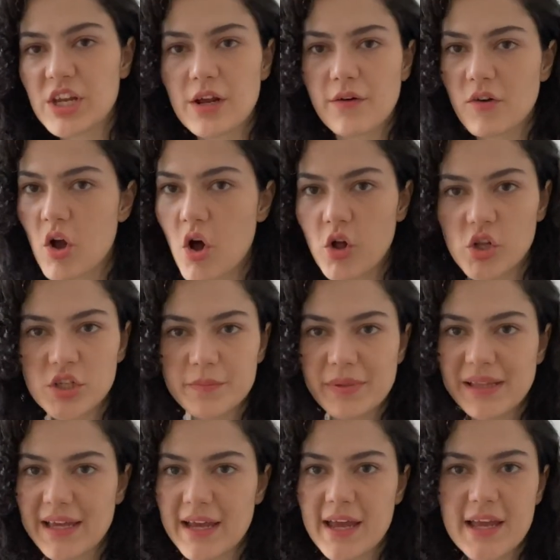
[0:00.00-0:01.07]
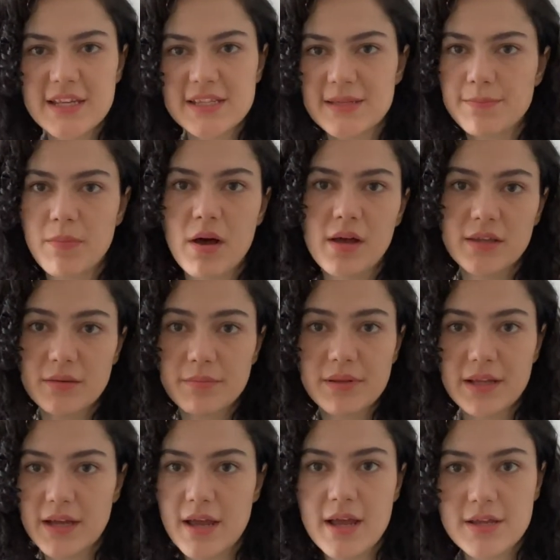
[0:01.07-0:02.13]
call the place, bug the
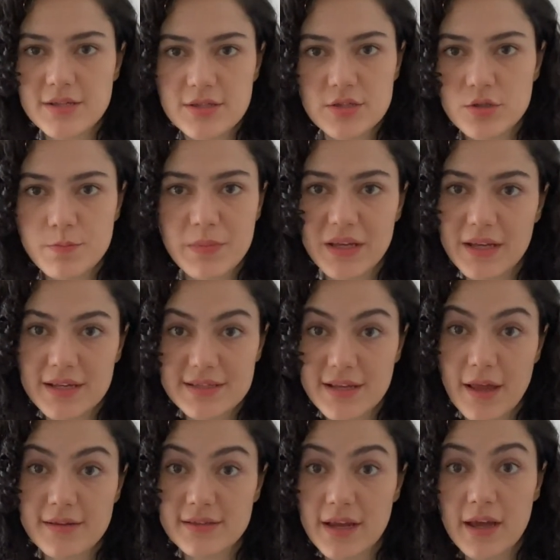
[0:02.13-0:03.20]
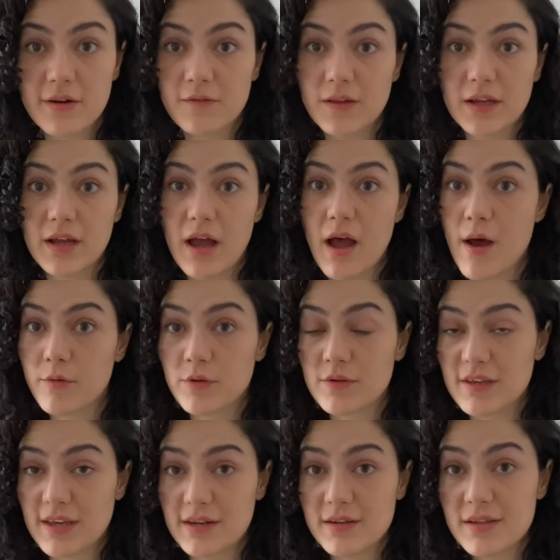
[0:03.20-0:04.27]
place, because that's kind of like how you
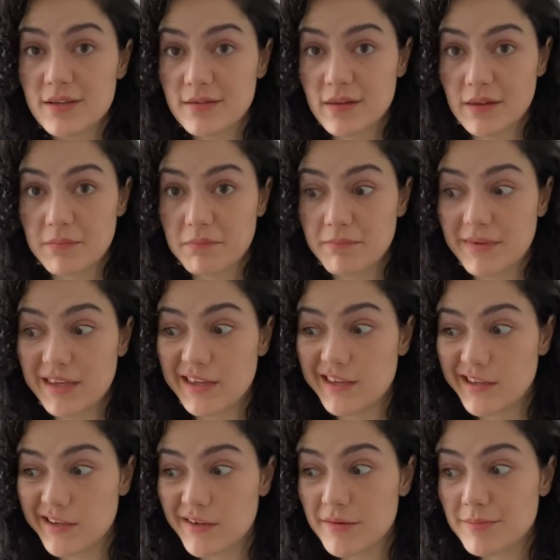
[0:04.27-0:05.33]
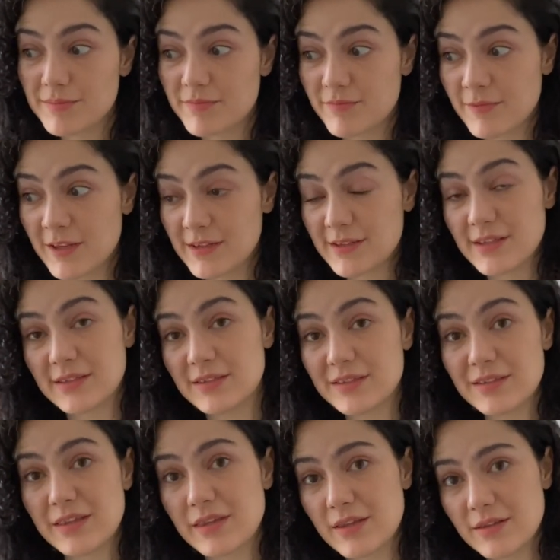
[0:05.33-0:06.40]
get it here when
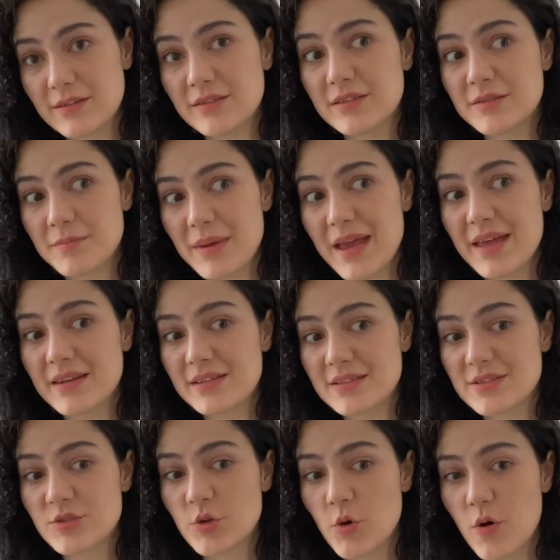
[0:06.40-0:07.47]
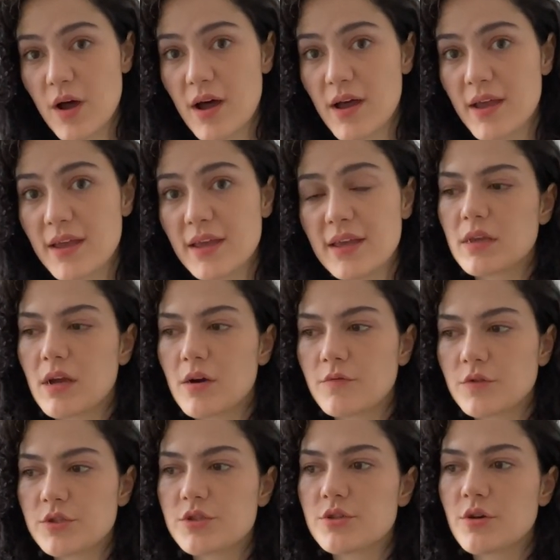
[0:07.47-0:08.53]
the demand is so high. I
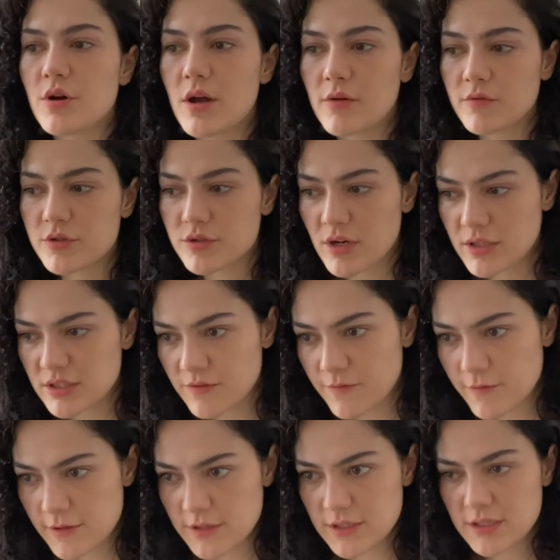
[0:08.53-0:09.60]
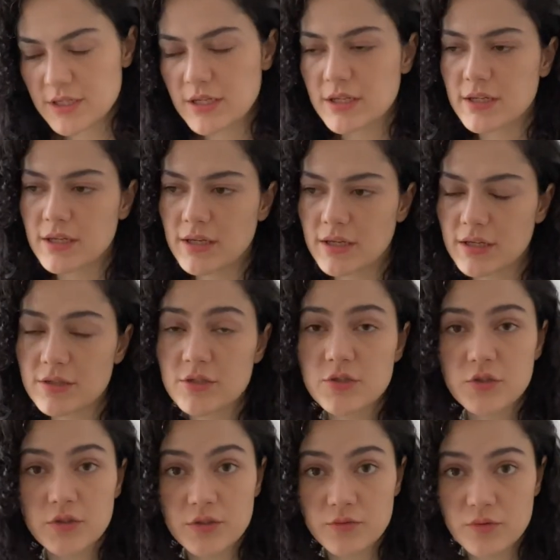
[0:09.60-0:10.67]
will try to first get
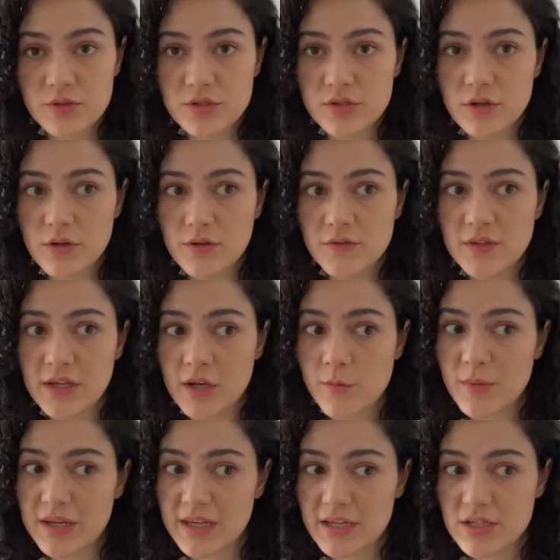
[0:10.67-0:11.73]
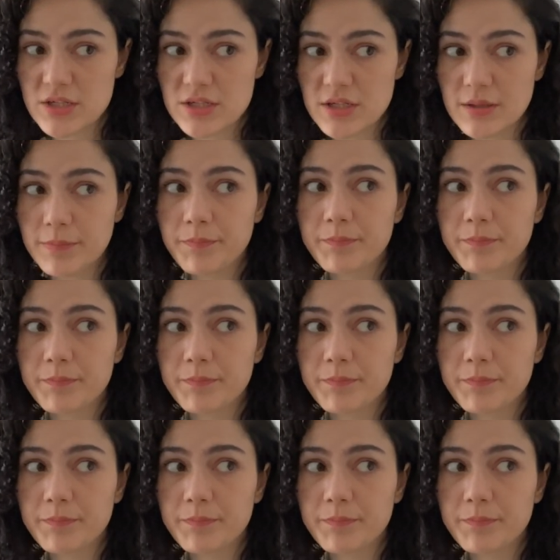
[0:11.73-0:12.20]
into the reserved accommodation.